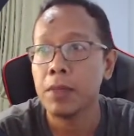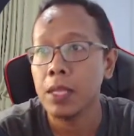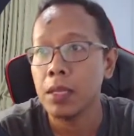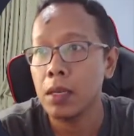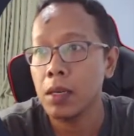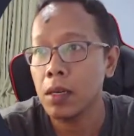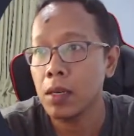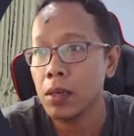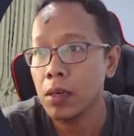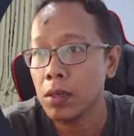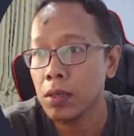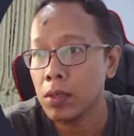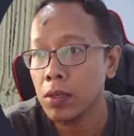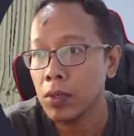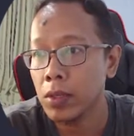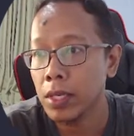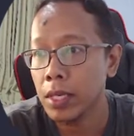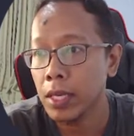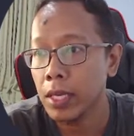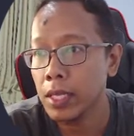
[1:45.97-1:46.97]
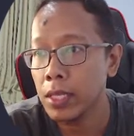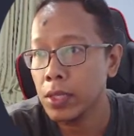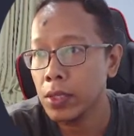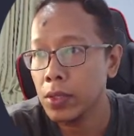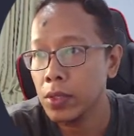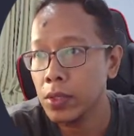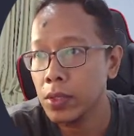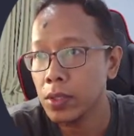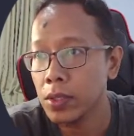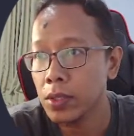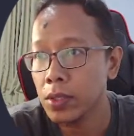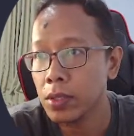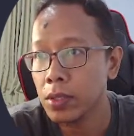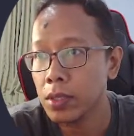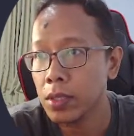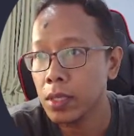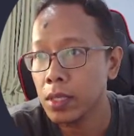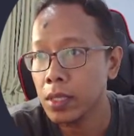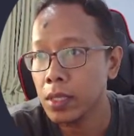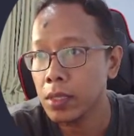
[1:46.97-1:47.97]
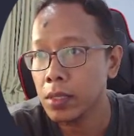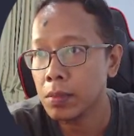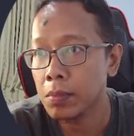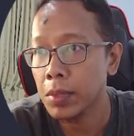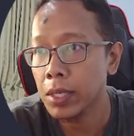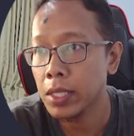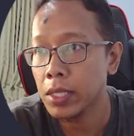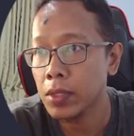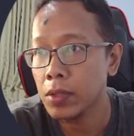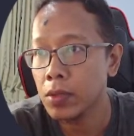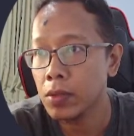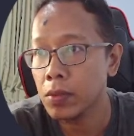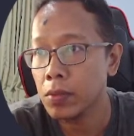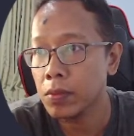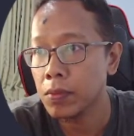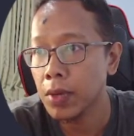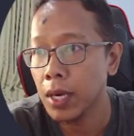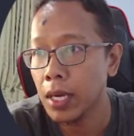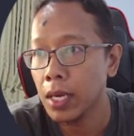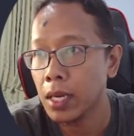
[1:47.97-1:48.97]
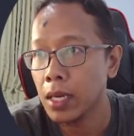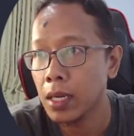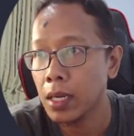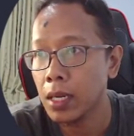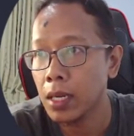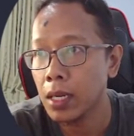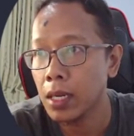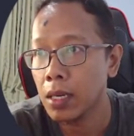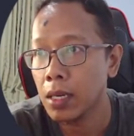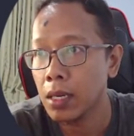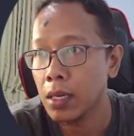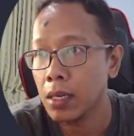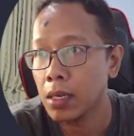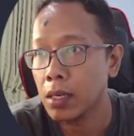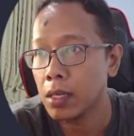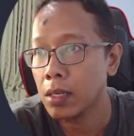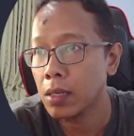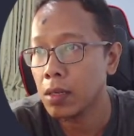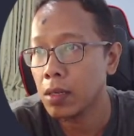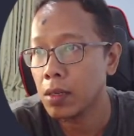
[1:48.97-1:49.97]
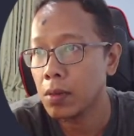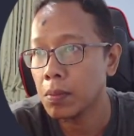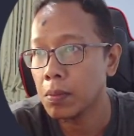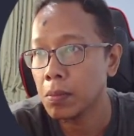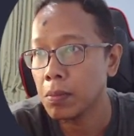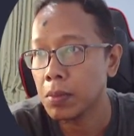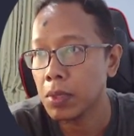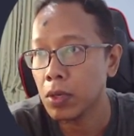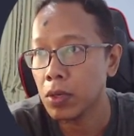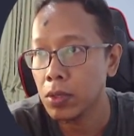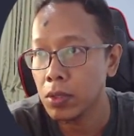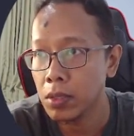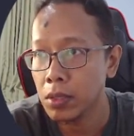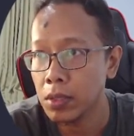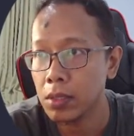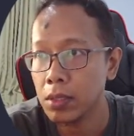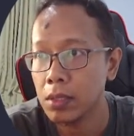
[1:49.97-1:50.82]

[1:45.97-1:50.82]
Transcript: or you can use this menu code